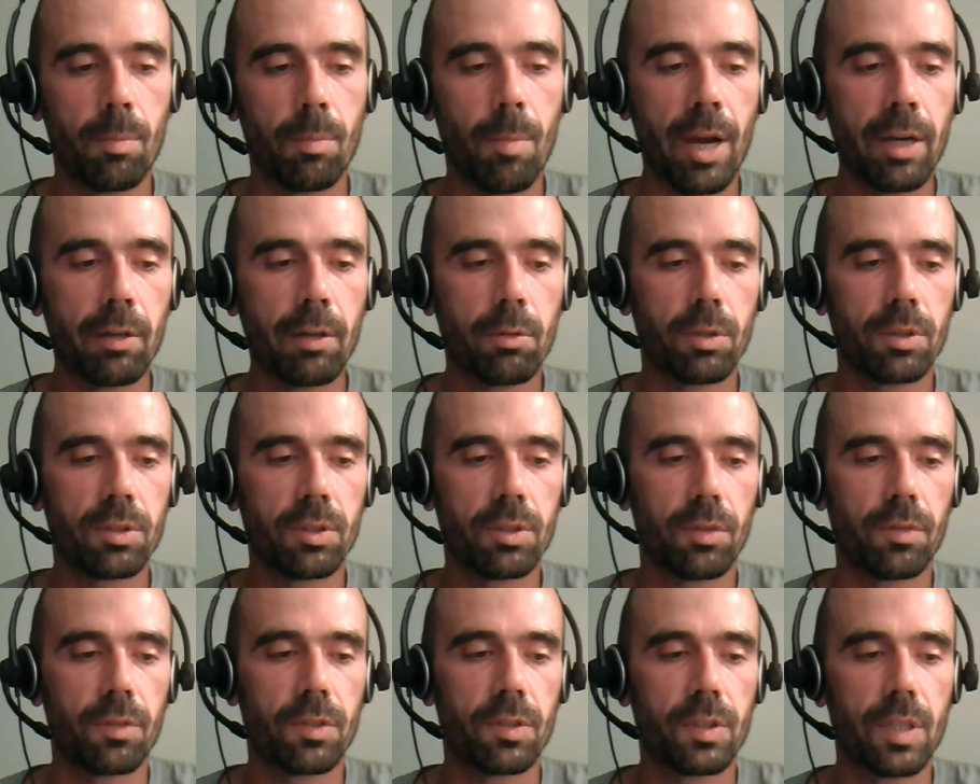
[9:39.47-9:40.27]

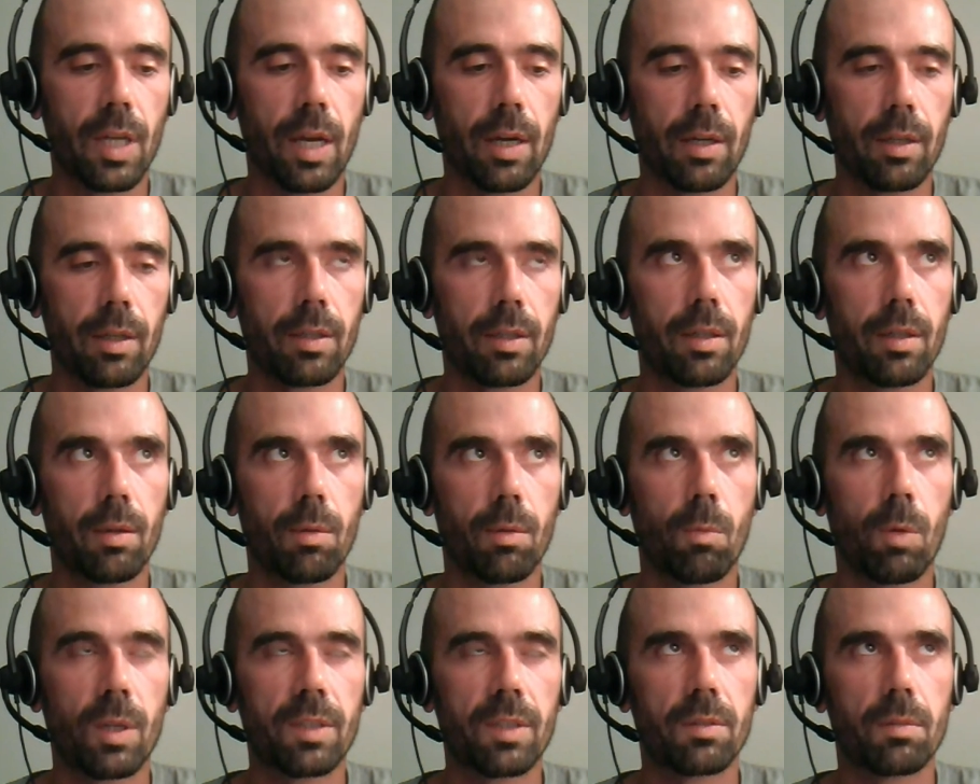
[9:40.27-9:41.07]
Microsoft stack
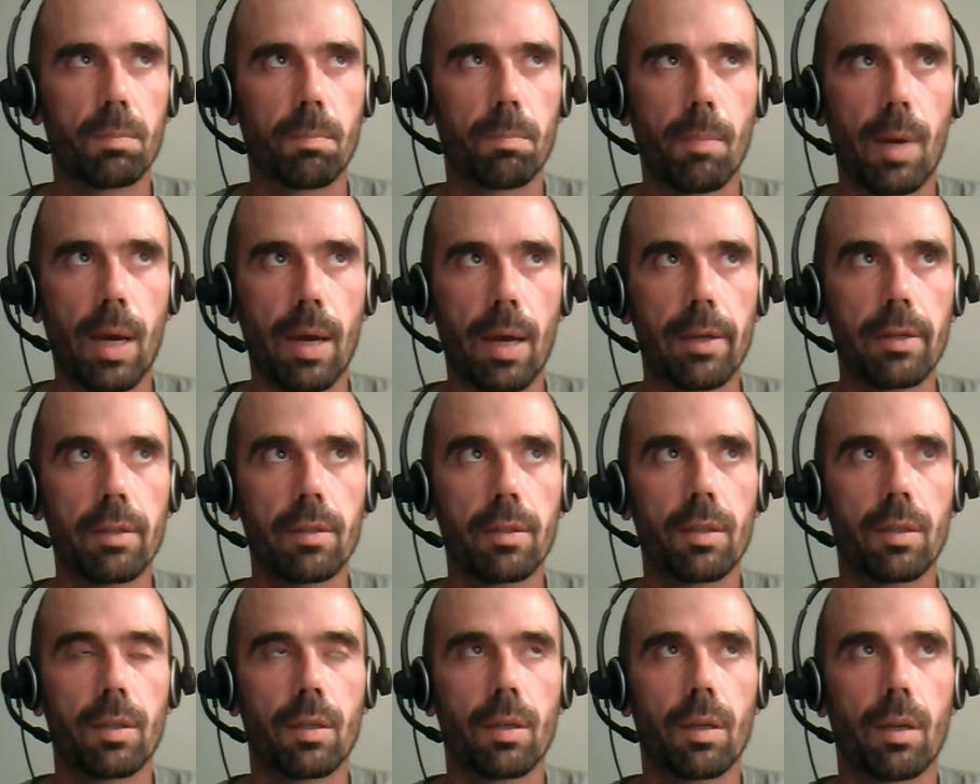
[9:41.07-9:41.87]
wasn't mine.